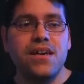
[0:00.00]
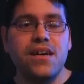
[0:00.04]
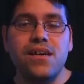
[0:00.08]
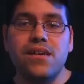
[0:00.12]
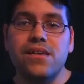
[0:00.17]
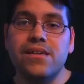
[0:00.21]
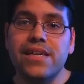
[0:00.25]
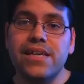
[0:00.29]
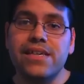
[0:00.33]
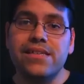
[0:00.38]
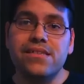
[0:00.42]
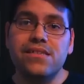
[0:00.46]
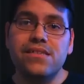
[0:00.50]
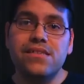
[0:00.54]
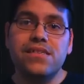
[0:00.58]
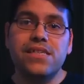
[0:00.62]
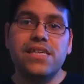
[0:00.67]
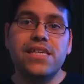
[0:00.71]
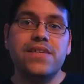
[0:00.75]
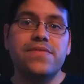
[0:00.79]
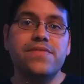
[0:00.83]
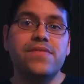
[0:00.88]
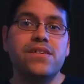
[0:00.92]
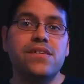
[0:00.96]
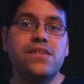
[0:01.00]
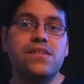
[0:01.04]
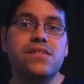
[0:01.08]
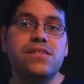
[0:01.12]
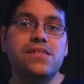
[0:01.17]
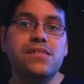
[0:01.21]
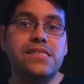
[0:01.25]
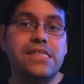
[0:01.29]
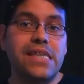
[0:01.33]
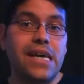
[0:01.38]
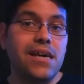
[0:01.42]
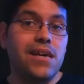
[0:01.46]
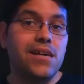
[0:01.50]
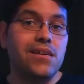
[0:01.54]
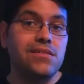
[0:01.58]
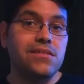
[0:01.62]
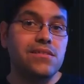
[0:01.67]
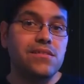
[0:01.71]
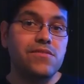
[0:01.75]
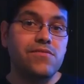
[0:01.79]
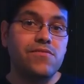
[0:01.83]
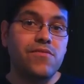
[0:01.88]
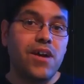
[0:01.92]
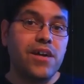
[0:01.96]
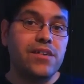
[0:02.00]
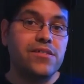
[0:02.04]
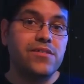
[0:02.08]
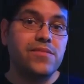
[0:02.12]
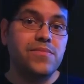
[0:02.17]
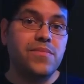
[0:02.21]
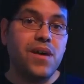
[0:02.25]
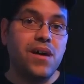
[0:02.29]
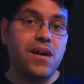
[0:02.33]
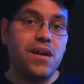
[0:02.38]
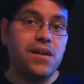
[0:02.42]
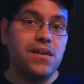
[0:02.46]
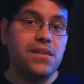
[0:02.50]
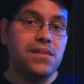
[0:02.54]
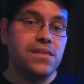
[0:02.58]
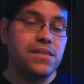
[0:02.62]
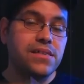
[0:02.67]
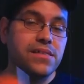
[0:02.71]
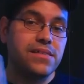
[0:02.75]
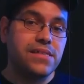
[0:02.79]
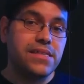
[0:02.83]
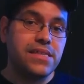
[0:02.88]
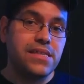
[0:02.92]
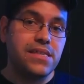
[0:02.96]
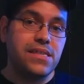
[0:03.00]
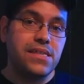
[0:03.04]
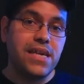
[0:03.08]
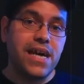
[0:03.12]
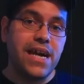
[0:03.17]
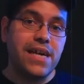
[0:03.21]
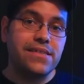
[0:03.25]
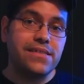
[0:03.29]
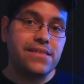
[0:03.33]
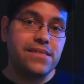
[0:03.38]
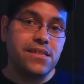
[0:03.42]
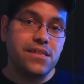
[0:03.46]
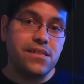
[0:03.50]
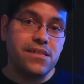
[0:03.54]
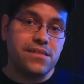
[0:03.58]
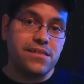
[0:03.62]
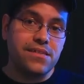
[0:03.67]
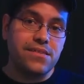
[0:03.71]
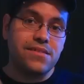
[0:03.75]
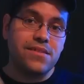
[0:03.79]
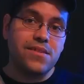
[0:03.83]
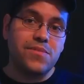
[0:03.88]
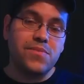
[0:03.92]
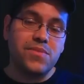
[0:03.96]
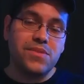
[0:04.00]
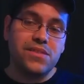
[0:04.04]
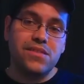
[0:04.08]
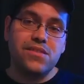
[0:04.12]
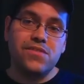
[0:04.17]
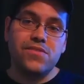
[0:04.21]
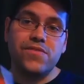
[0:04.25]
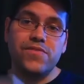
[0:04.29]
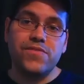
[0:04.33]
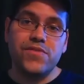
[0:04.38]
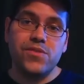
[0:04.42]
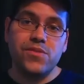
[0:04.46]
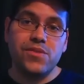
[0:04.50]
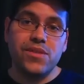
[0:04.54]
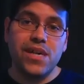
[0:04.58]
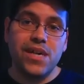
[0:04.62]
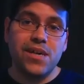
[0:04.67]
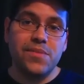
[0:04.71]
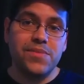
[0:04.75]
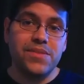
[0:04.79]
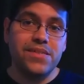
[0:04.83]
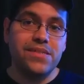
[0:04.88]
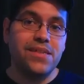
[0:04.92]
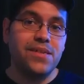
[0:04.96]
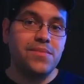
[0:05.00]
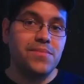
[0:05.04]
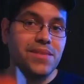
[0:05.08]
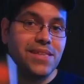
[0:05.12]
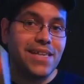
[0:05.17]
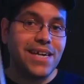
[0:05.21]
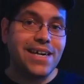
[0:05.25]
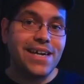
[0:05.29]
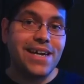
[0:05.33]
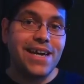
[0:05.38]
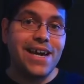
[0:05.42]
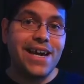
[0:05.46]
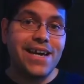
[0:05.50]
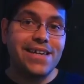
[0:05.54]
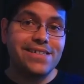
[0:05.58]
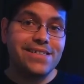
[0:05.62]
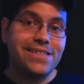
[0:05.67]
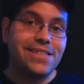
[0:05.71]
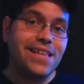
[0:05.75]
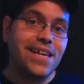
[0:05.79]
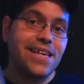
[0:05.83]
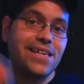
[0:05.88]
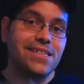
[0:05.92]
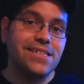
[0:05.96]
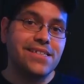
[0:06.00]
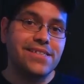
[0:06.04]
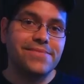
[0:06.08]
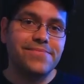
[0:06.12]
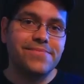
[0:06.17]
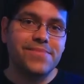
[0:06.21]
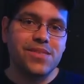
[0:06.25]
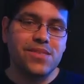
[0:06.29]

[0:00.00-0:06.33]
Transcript: I'd like to give a shout out to Roger Ma, because he actually hooked us up with this review copy, and I'm glad I actually liked it.